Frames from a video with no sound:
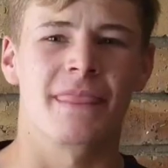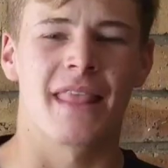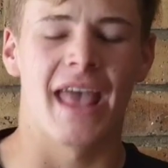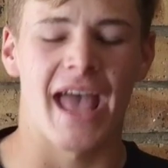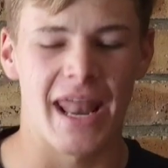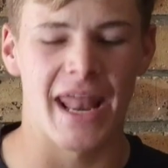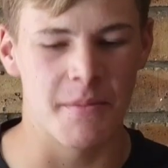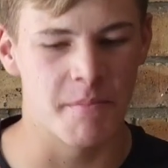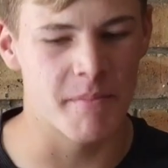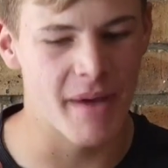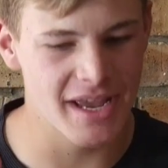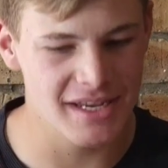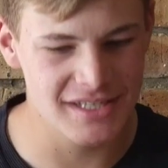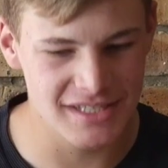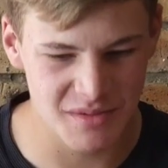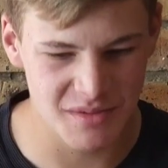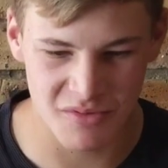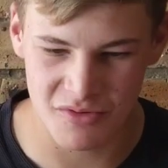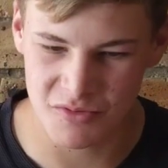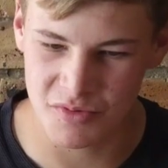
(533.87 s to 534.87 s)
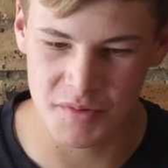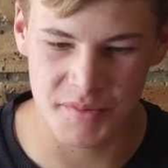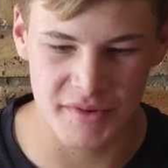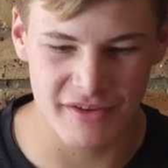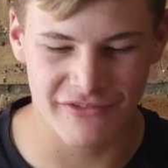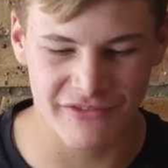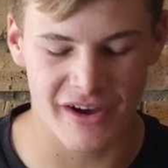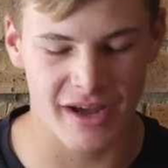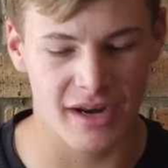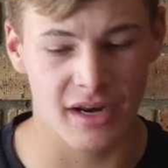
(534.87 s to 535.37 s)
Animation will be
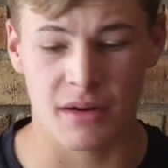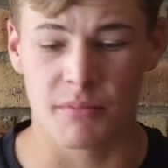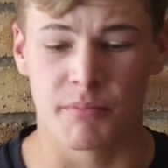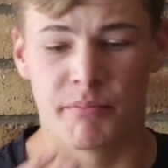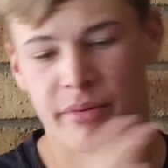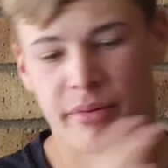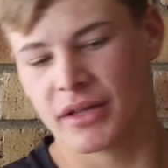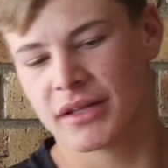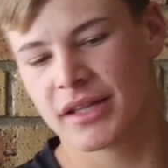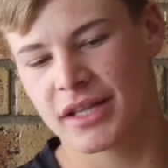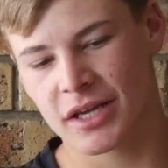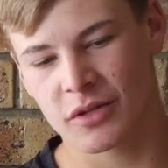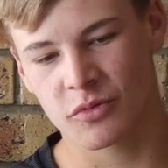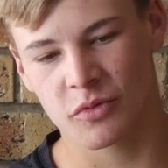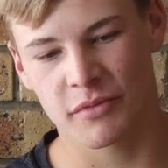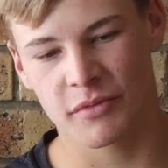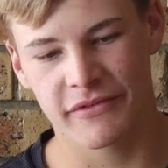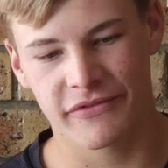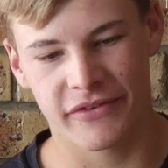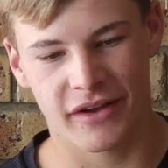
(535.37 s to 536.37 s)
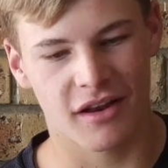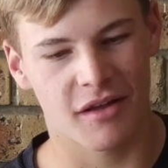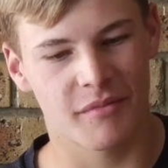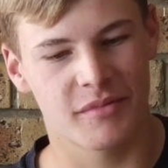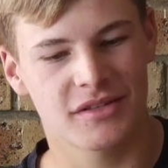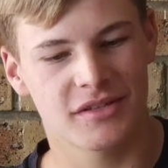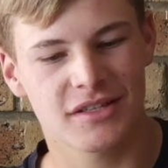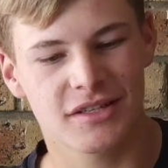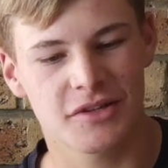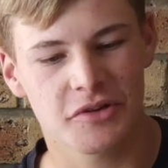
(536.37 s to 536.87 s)
fun, building it will be fun. I
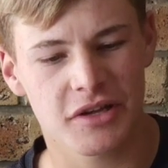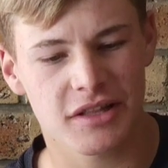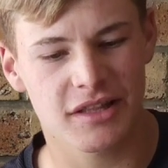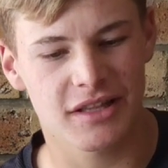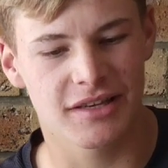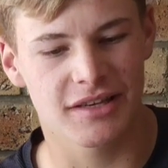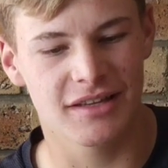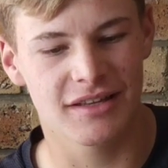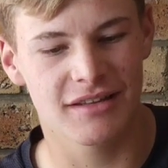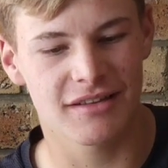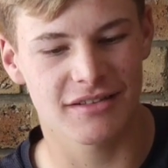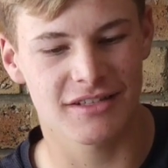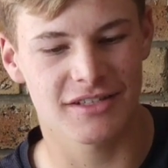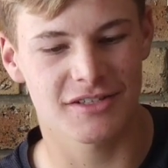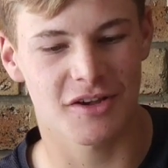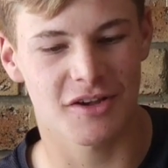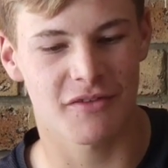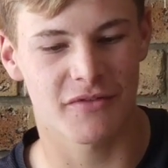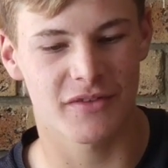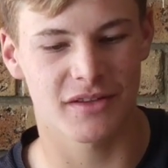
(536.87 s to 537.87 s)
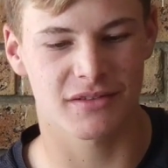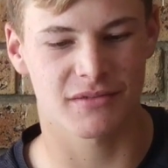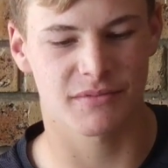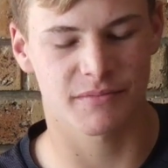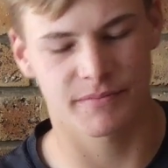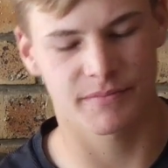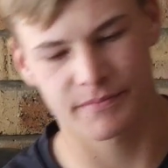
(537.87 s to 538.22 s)
mean, just look at the details inside of this